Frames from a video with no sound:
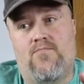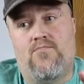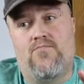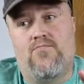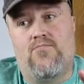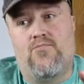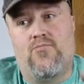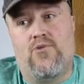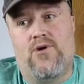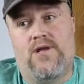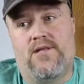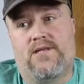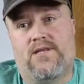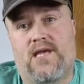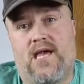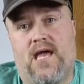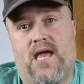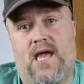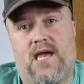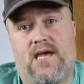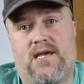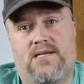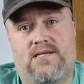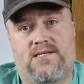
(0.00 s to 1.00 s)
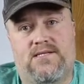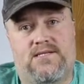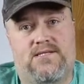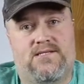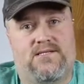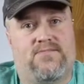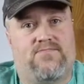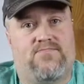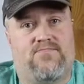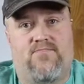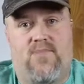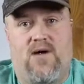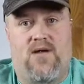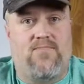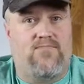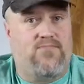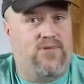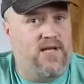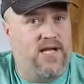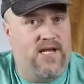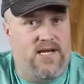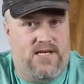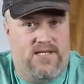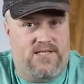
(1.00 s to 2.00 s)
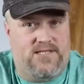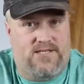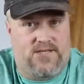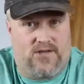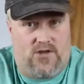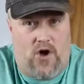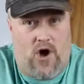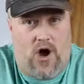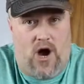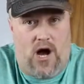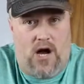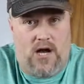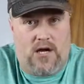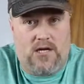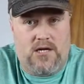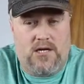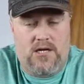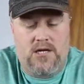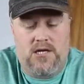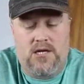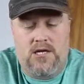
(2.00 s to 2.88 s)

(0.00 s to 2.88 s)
width as my blade is long.